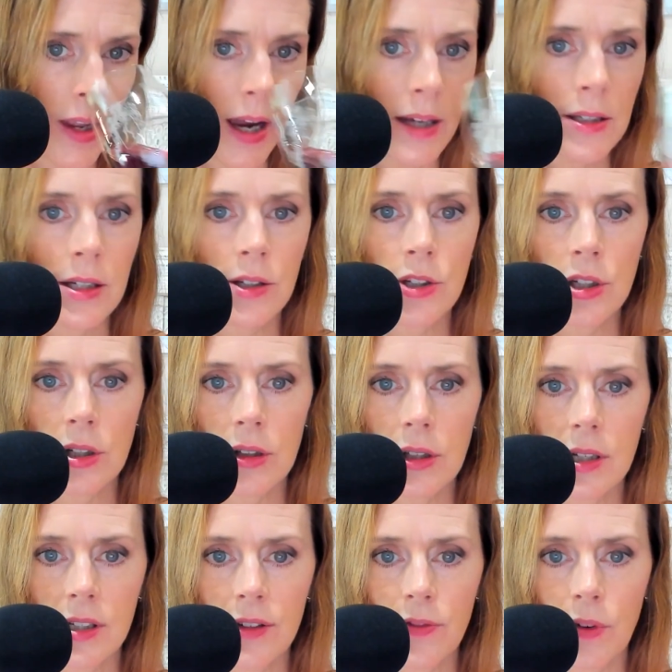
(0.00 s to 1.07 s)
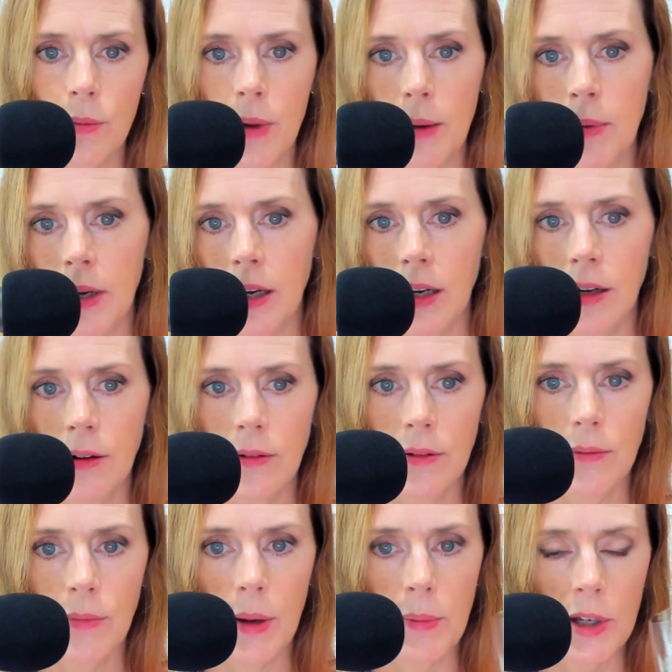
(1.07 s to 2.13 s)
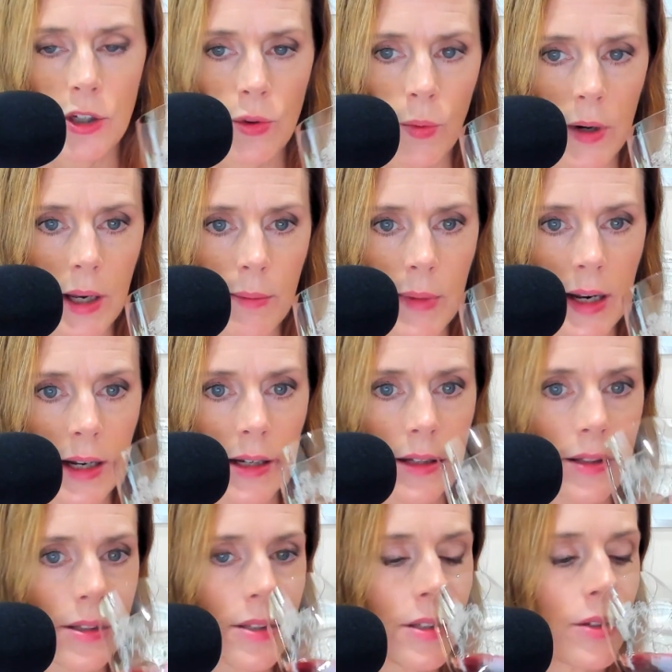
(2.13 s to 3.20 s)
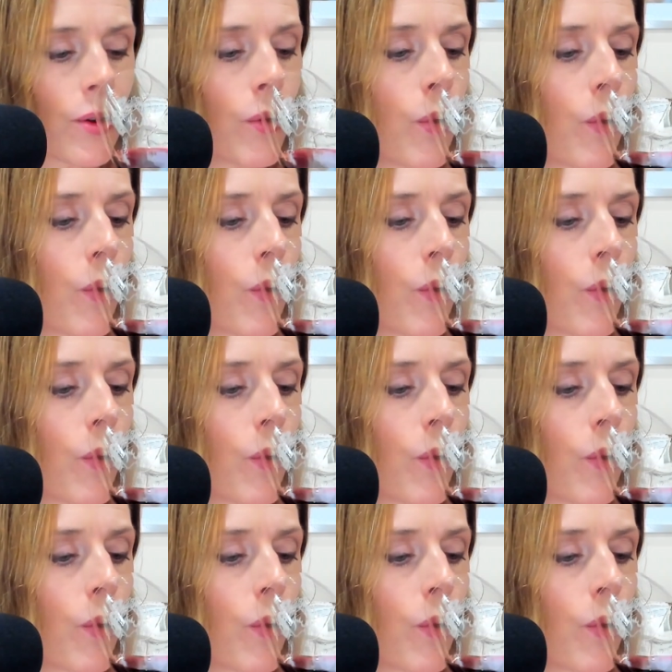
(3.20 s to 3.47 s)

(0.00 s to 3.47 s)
I did chill this for maybe 20 minutes